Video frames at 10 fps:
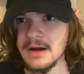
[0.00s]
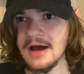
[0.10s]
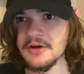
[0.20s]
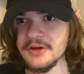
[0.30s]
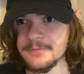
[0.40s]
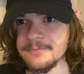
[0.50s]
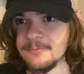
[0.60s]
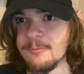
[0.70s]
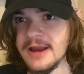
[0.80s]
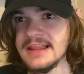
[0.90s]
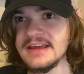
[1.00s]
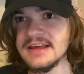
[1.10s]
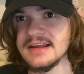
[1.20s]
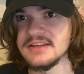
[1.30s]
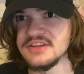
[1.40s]
Wow, you're really
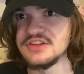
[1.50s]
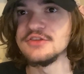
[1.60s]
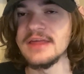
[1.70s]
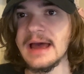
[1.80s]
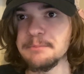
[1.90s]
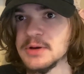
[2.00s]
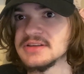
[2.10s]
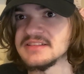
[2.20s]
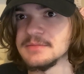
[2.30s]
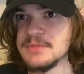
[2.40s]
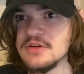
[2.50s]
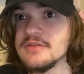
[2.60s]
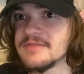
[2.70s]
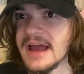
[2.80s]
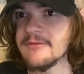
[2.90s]
gonna do that pussy
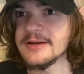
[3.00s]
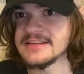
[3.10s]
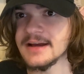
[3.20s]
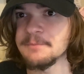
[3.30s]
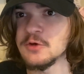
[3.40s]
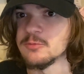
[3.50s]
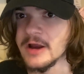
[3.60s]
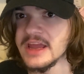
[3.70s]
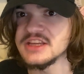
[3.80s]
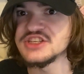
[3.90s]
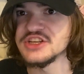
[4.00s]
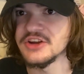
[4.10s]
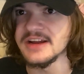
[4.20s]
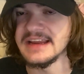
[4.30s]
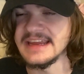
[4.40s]
move? Every time you rage,
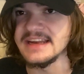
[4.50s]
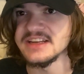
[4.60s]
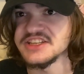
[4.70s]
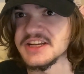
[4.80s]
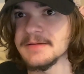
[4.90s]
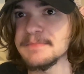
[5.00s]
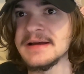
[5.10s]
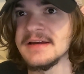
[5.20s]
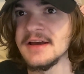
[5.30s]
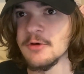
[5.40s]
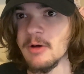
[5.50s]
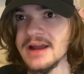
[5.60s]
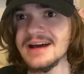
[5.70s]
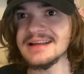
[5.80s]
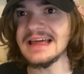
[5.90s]
you're gonna eat a chip? Why
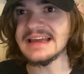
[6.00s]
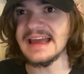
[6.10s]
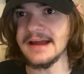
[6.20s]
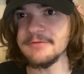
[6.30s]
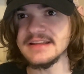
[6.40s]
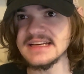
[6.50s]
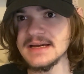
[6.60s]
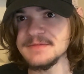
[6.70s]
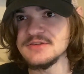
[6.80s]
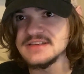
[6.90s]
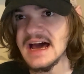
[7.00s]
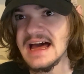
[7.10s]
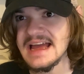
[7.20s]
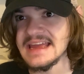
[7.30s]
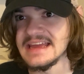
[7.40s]
not, like, every time you
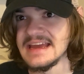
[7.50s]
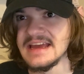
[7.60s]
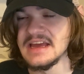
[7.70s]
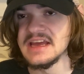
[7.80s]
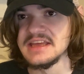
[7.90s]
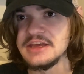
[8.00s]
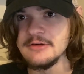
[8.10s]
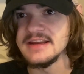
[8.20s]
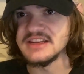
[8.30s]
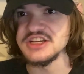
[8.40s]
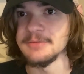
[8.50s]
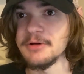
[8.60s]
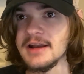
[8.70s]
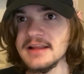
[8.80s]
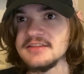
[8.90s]
die, you eat a chip?
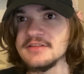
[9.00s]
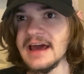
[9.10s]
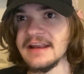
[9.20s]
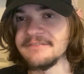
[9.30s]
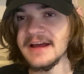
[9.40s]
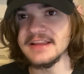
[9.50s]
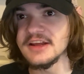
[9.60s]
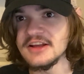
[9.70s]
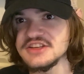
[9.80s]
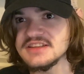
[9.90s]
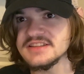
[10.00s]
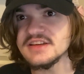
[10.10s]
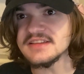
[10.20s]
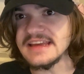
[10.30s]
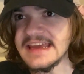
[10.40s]
Why not do that? In fact, you know, just
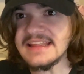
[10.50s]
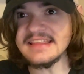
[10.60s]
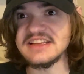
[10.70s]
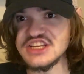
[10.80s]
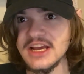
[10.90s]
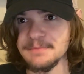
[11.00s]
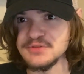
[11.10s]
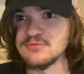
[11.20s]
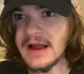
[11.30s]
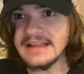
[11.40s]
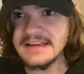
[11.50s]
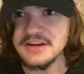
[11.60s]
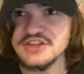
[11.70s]
eat the chips right there.